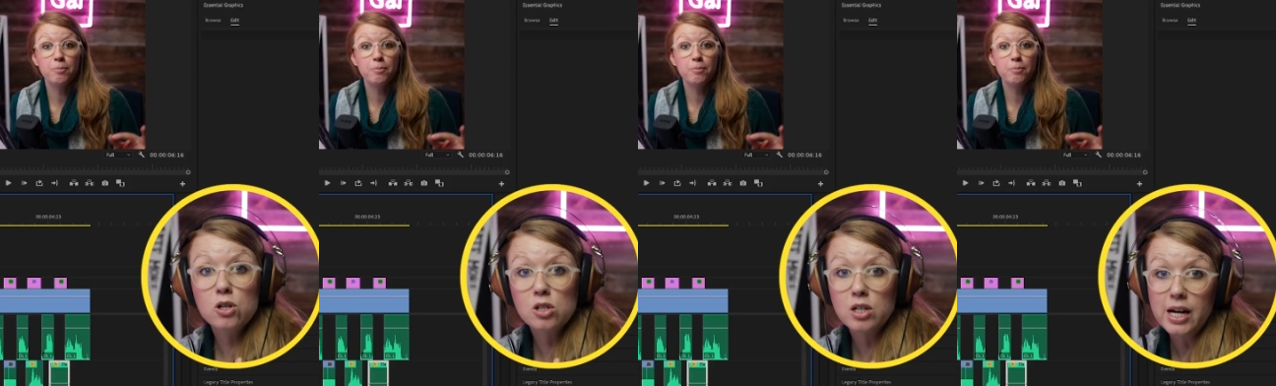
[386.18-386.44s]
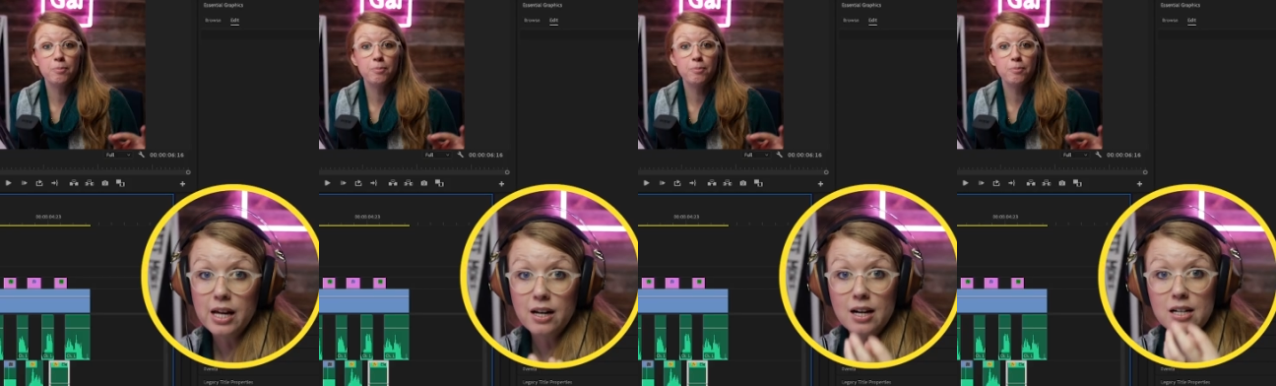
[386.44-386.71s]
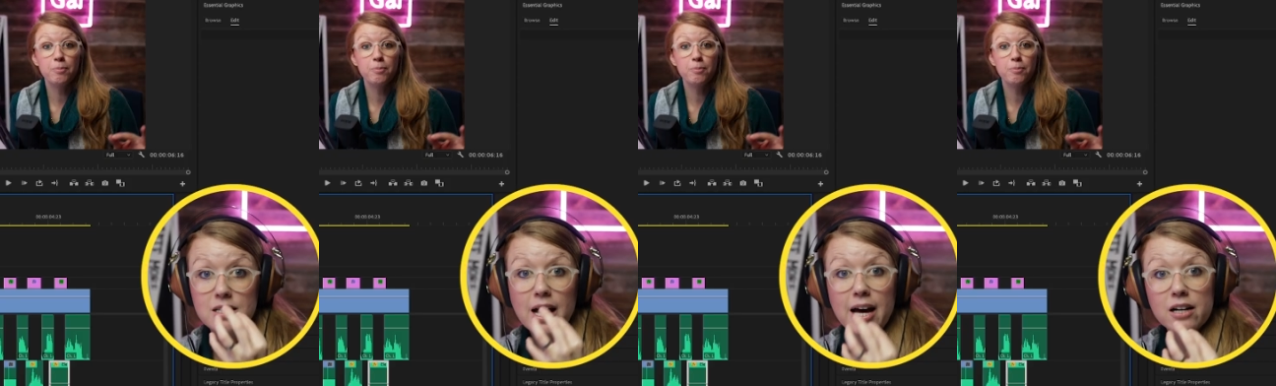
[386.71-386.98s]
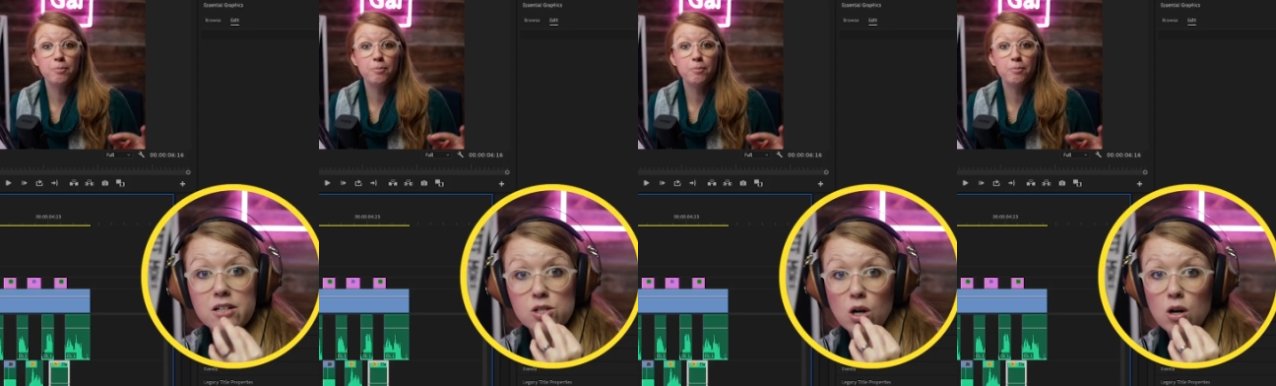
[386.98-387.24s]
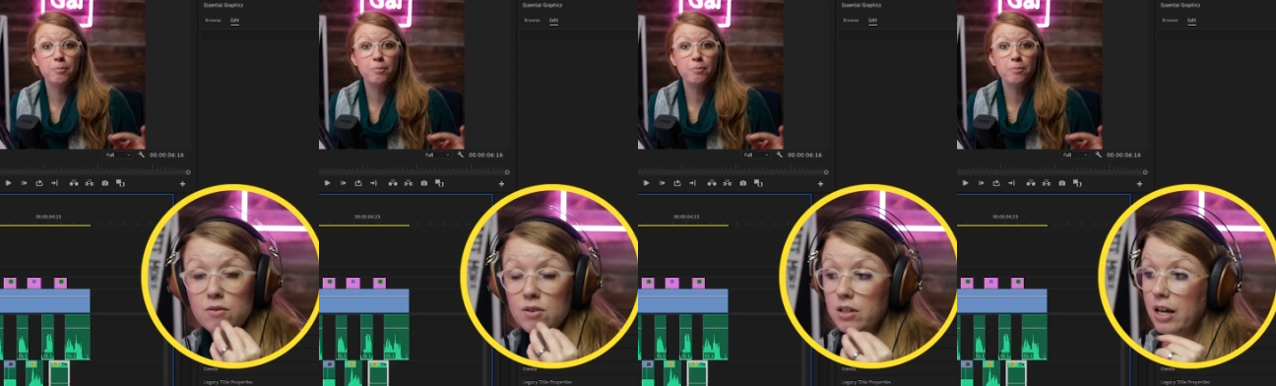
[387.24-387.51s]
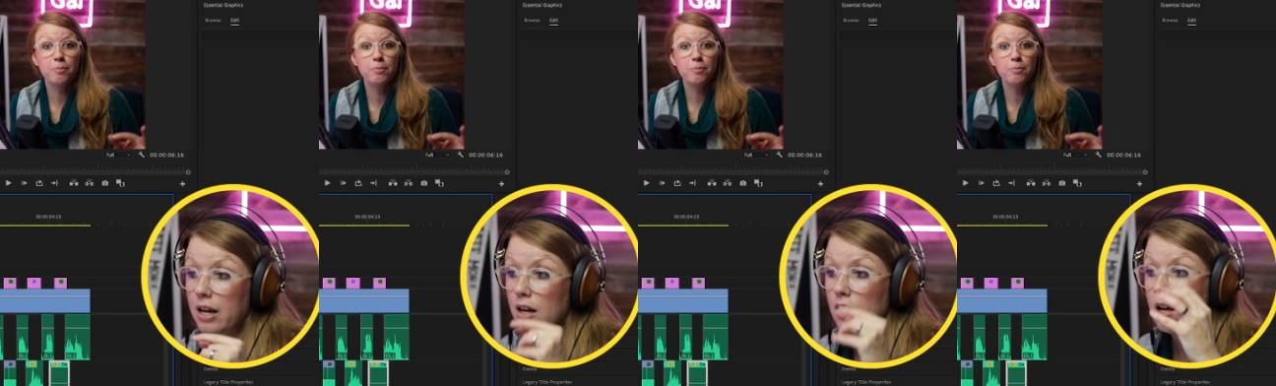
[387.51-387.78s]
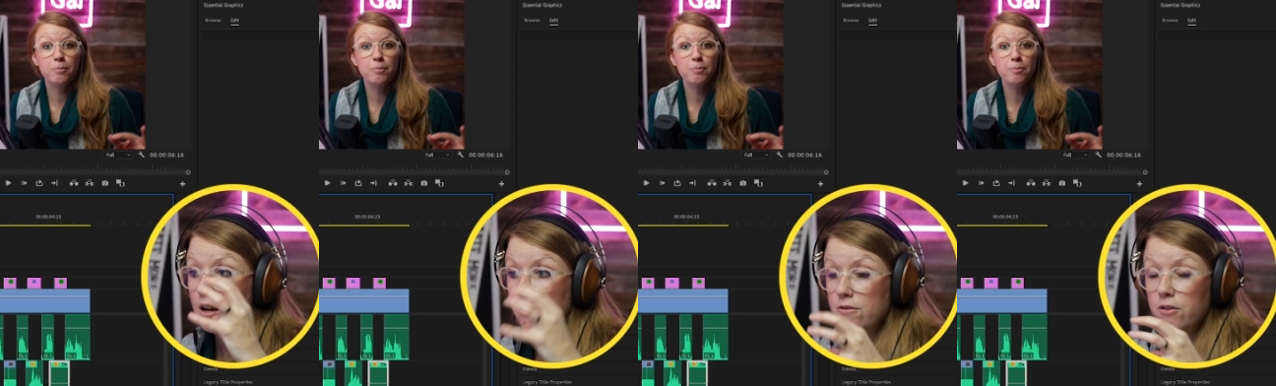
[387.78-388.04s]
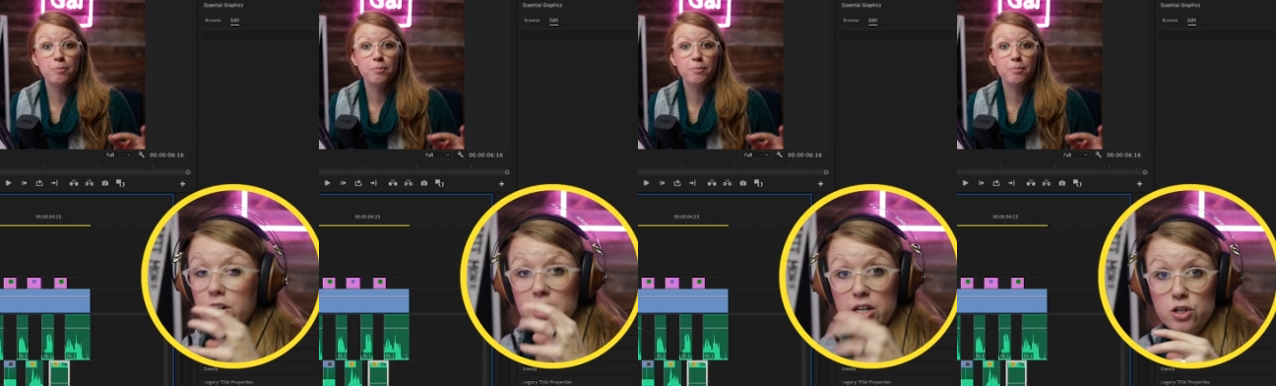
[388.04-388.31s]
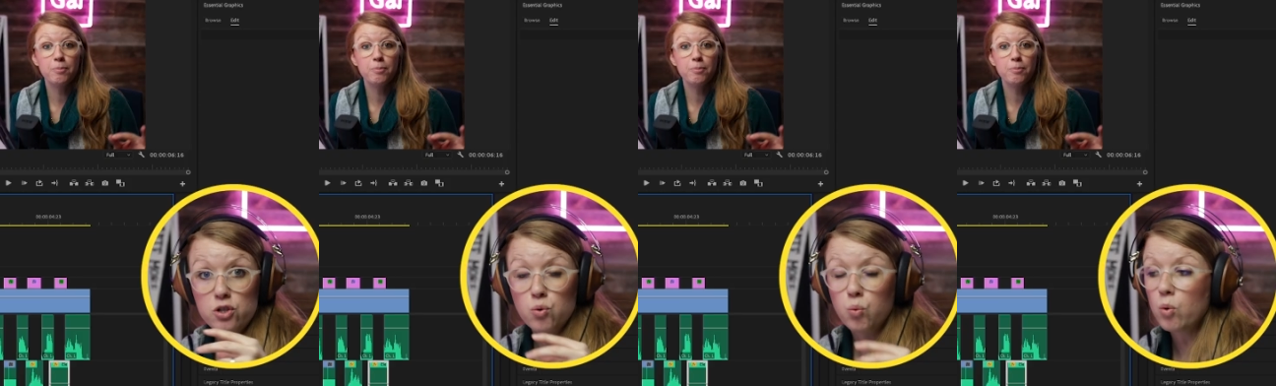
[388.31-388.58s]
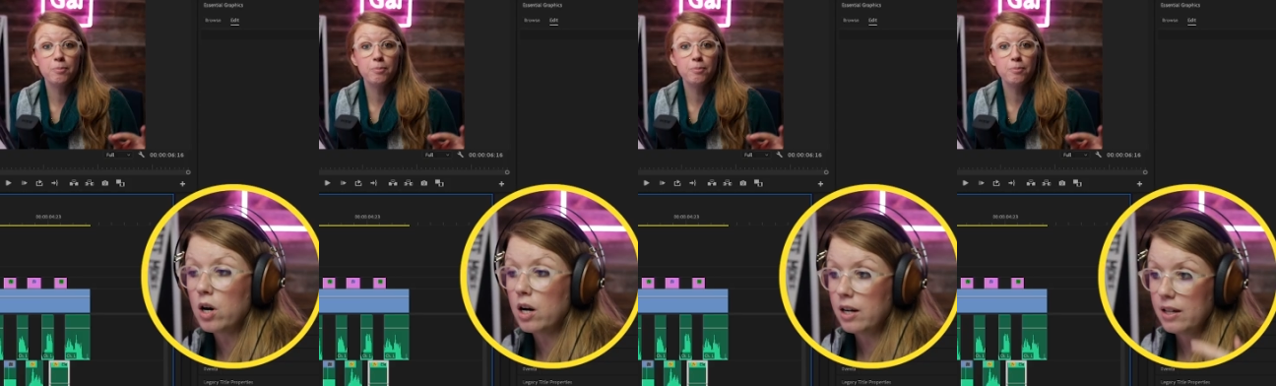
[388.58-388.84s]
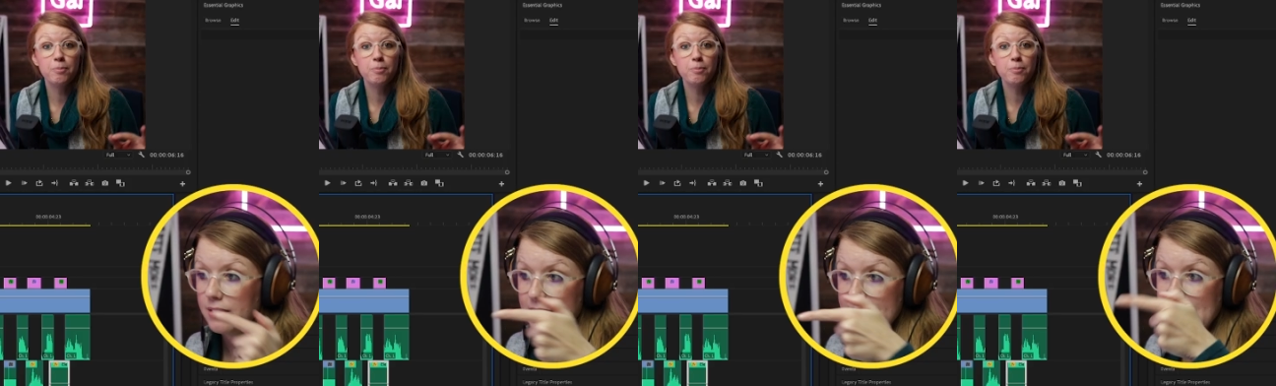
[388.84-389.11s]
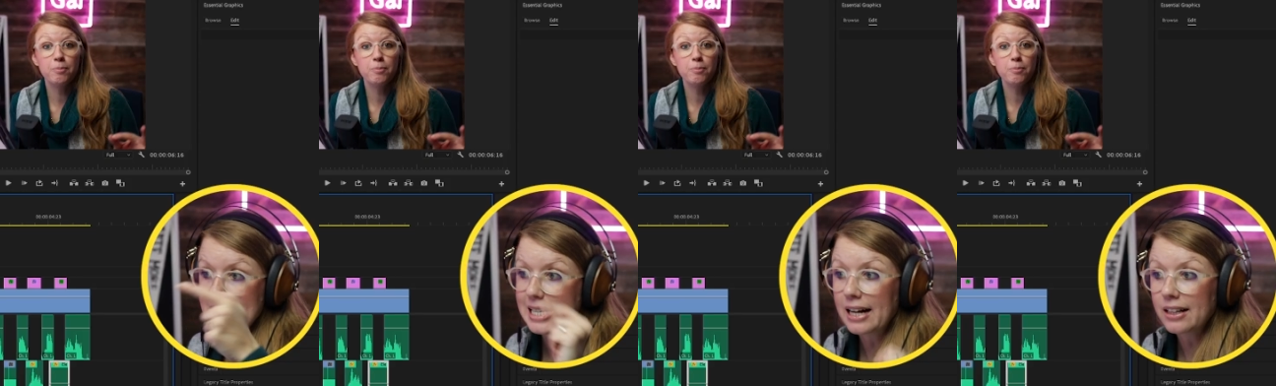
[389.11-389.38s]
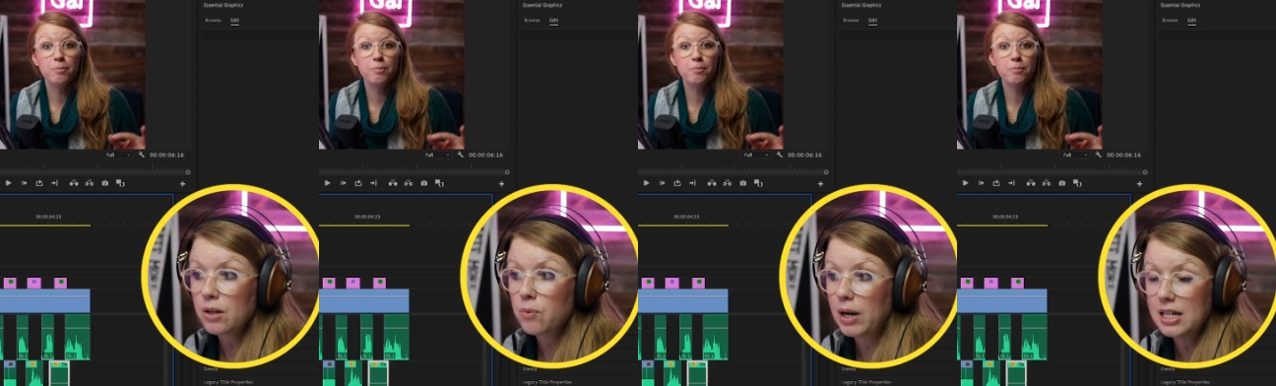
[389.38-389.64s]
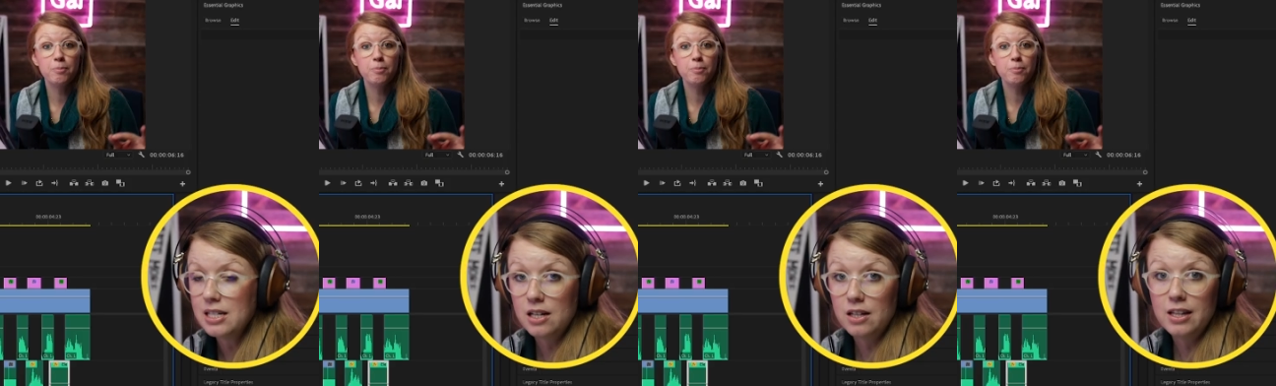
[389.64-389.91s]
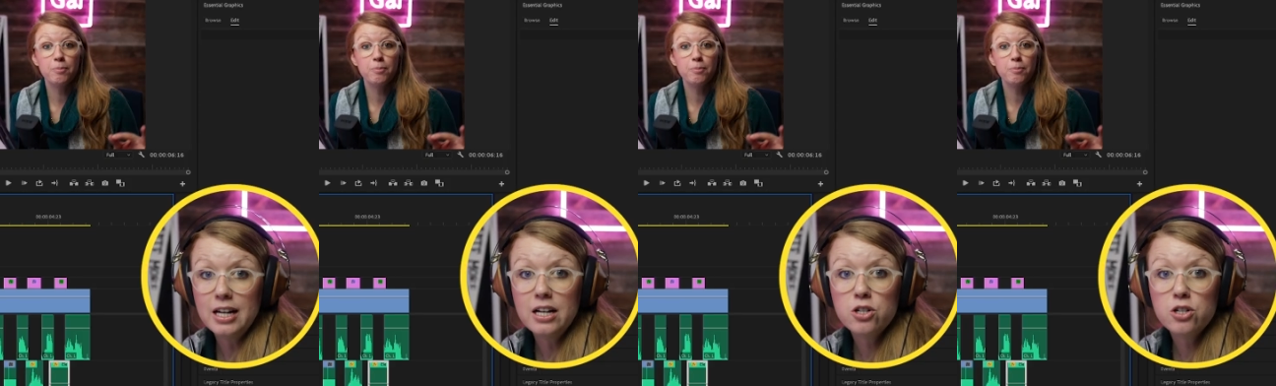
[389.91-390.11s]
Speaker 1: create a text overlay for each word. And that's exactly what I did in the